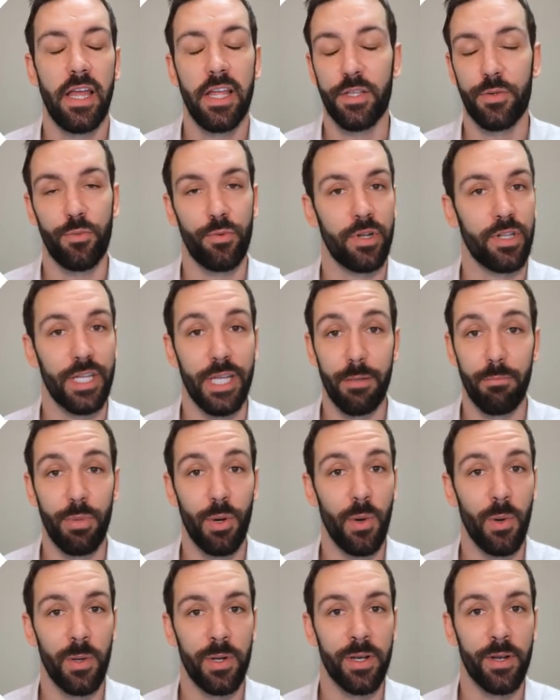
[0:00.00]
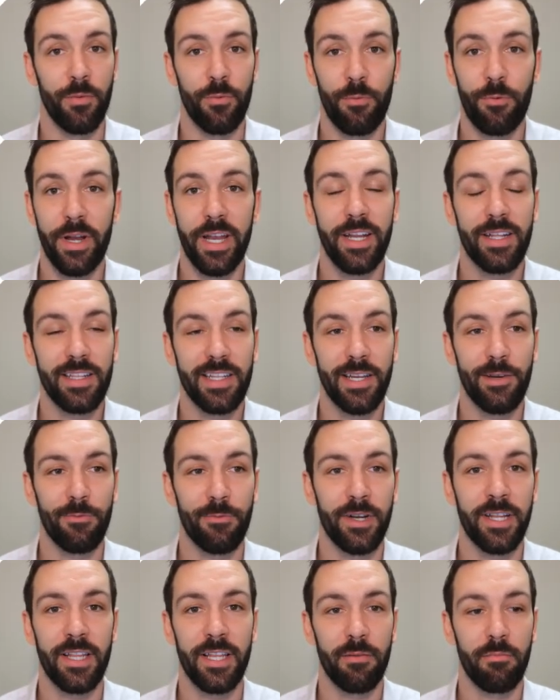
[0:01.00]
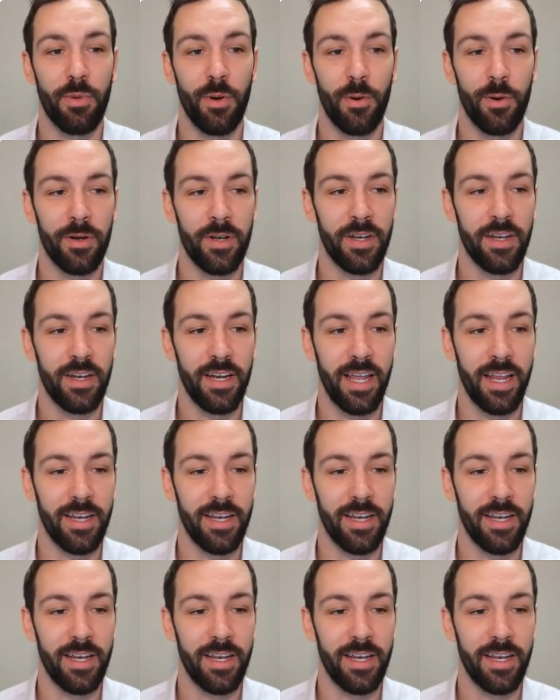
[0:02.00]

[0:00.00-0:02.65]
it's really important, really, really important.